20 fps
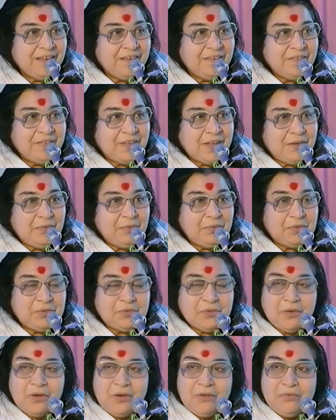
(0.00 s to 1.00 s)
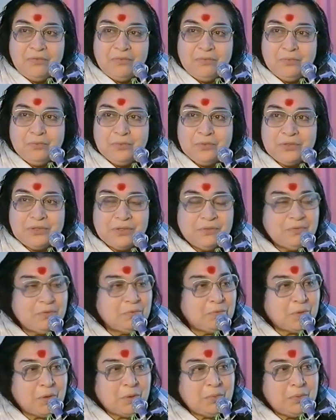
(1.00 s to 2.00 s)
That would solve most of the
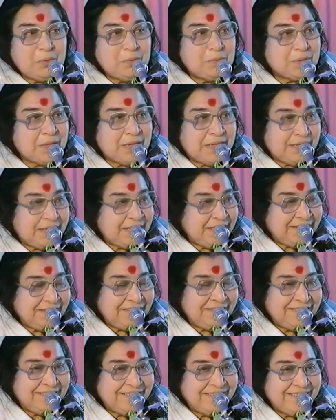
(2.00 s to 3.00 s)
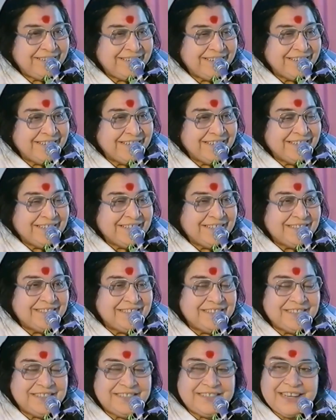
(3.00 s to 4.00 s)
problems, I think.
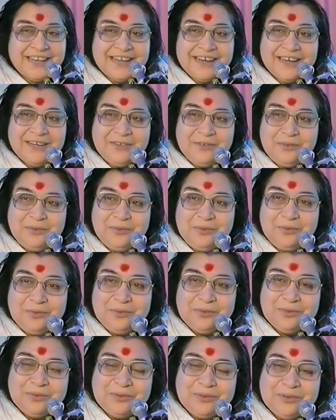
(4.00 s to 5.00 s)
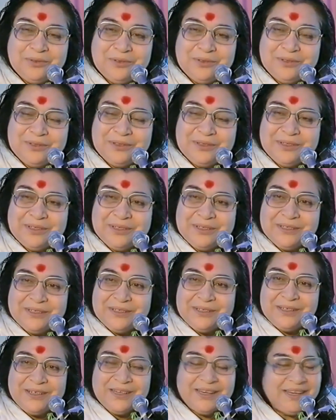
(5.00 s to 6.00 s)
Sahasrara to
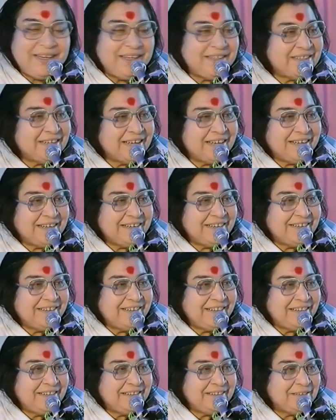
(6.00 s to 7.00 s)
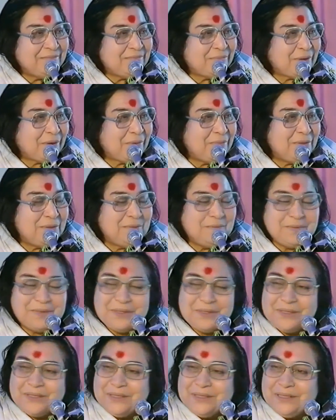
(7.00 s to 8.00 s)
Ganesha, the problems
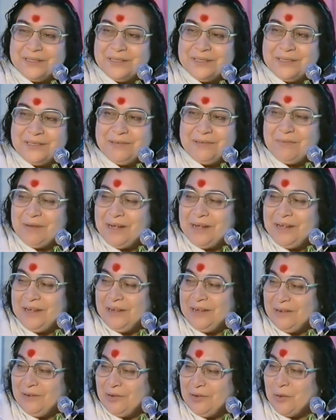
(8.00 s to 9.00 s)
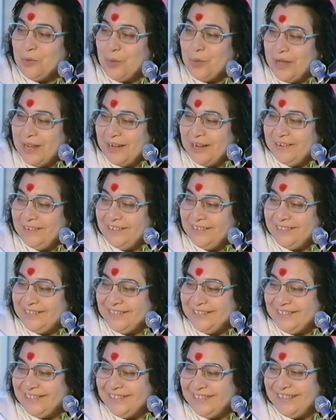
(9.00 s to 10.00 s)
remain nowhere,
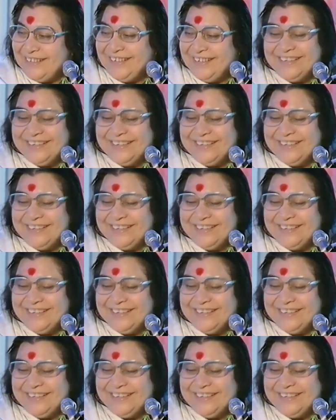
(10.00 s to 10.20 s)
isn't it?